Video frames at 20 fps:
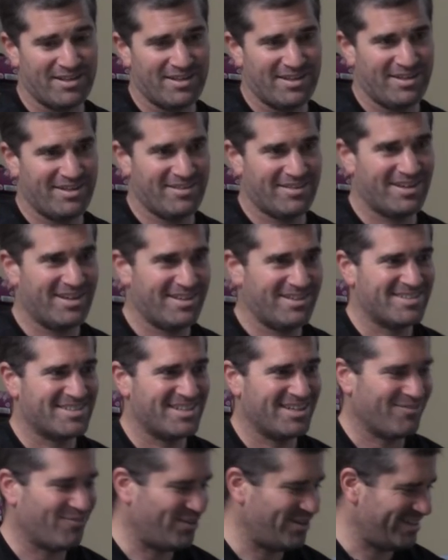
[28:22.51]
And you kind of
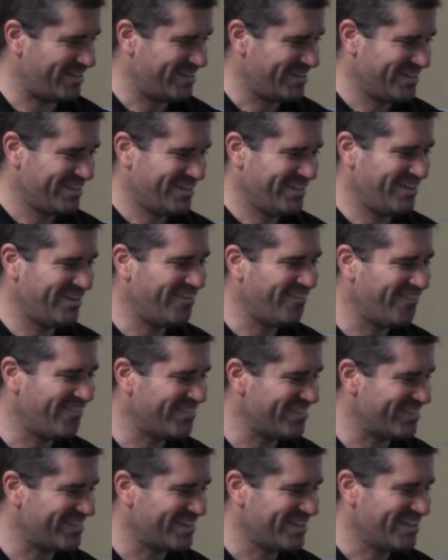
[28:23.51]
said, why, you know,
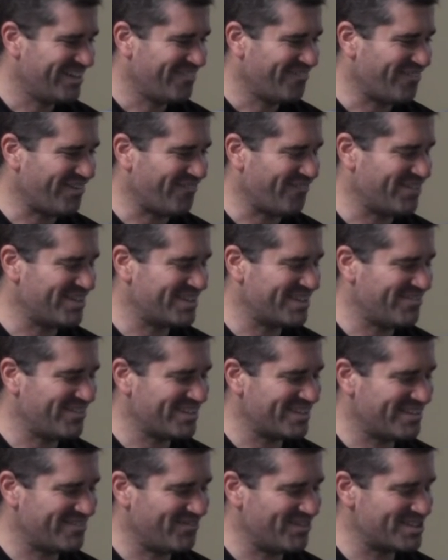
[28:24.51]
what, what, the, what
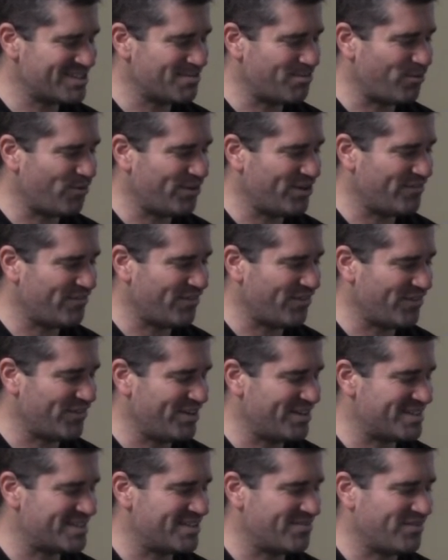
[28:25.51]
the, what's the point of all
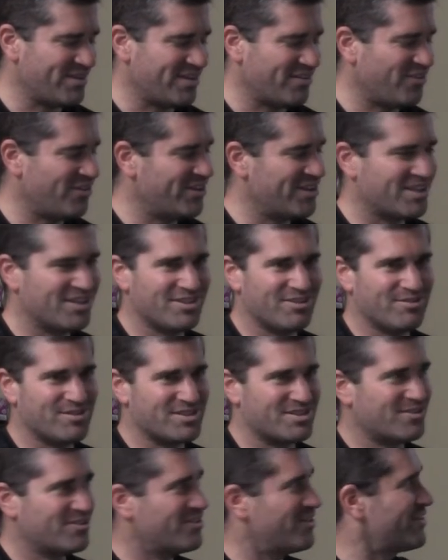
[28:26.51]
this if I, all I can do is
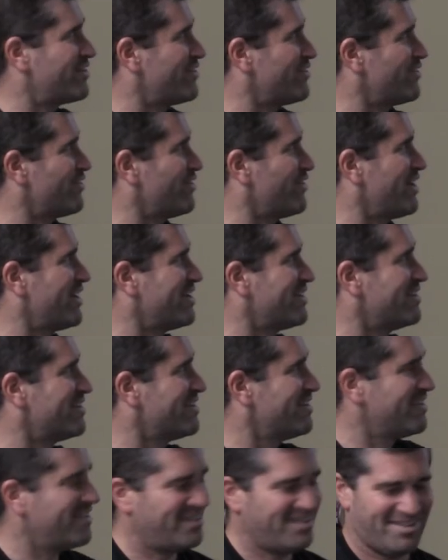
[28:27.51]
turn on a little light?
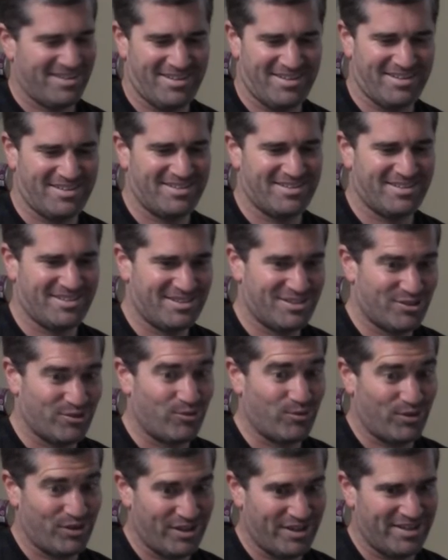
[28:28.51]
And uh, don't
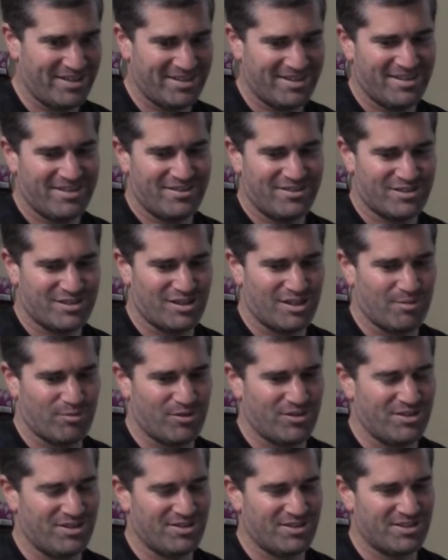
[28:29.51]
worry, there's a lot more
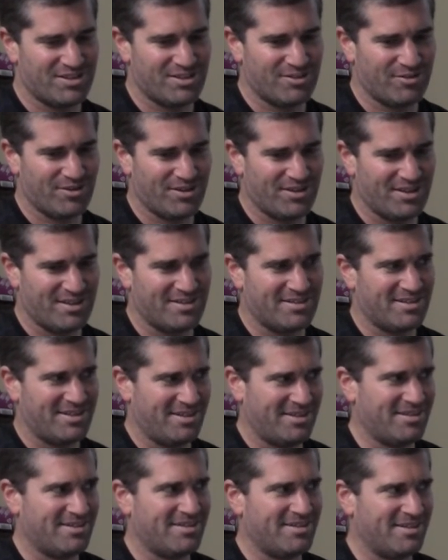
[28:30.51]
that you can do with it.
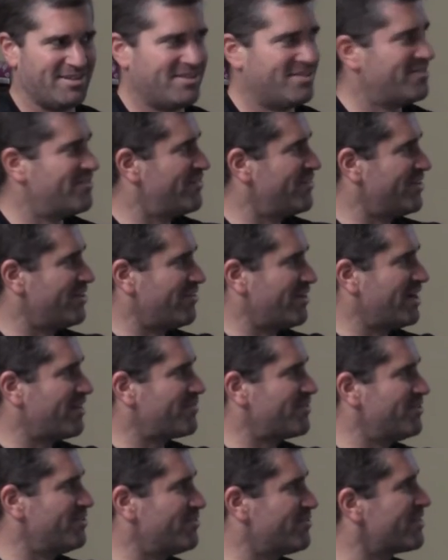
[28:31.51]
And uh, you know,
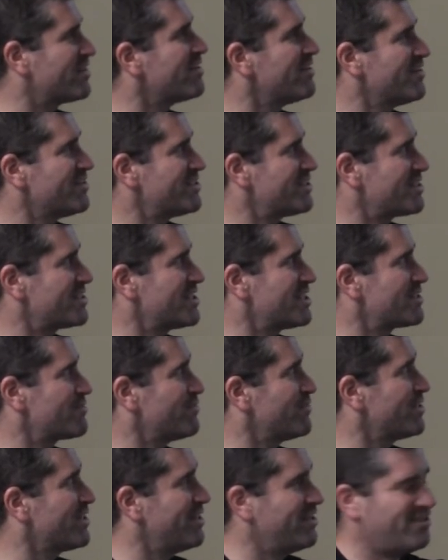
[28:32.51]
after you
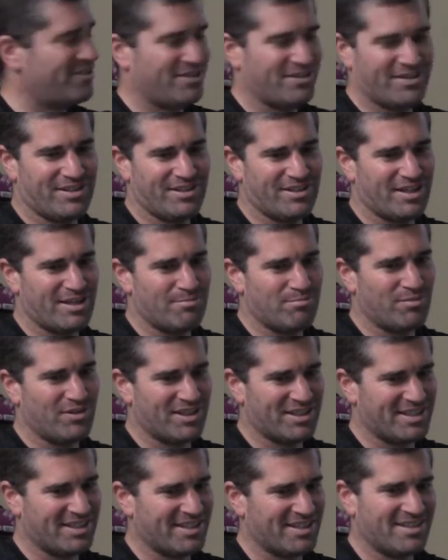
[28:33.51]
successfully get your LED light
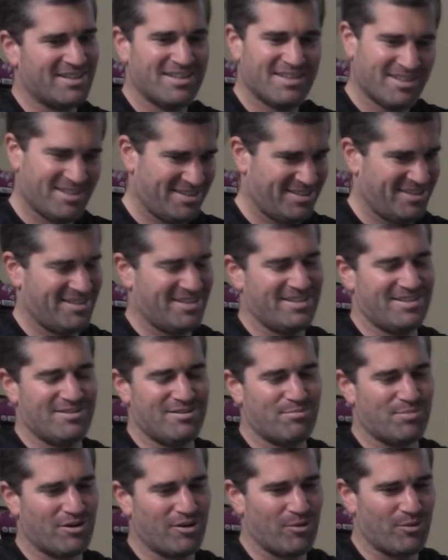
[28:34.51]
blinking, then you
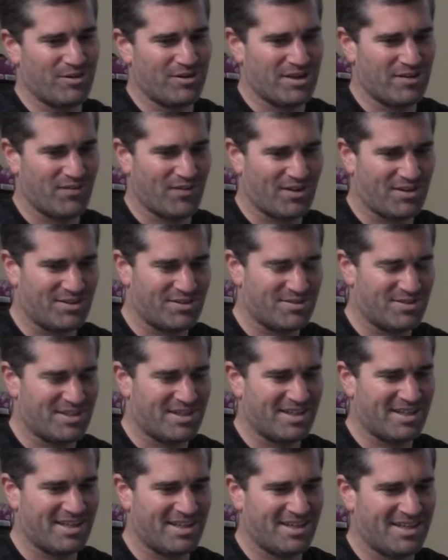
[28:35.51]
probably are never going to do that
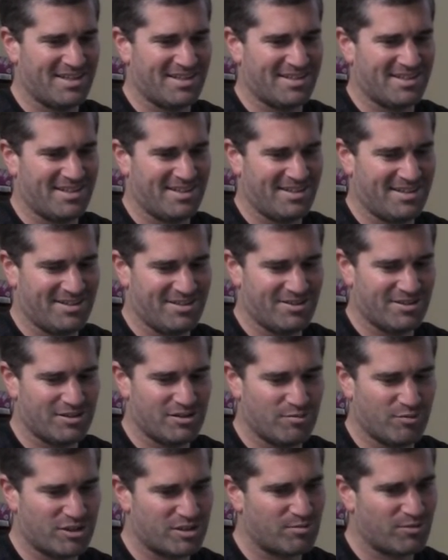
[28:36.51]
again, and you can do
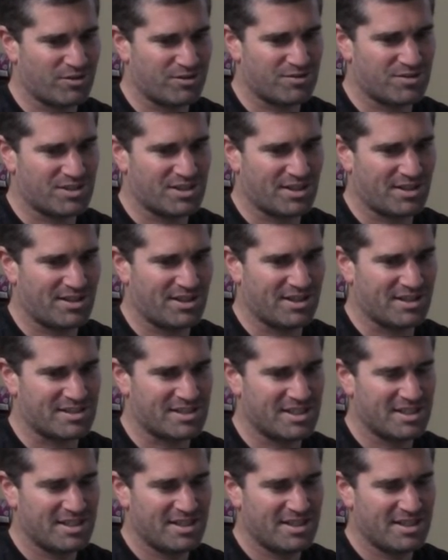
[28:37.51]
much more interesting things.